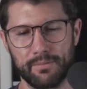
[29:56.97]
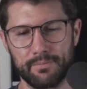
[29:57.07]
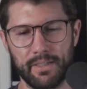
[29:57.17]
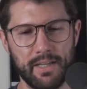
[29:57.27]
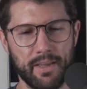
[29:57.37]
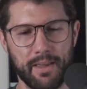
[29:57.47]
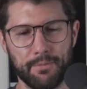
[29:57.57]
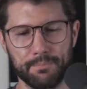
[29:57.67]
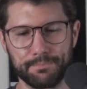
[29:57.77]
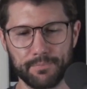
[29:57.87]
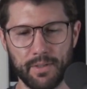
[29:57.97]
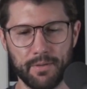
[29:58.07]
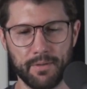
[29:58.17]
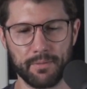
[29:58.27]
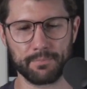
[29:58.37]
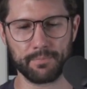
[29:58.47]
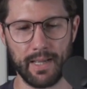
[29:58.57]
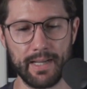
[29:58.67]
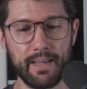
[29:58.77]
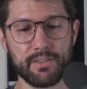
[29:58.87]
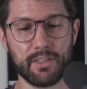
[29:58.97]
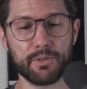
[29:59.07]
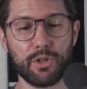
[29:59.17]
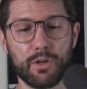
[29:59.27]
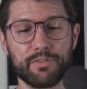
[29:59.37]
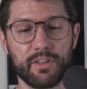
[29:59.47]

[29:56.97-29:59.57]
Anyhow, I gave cinematography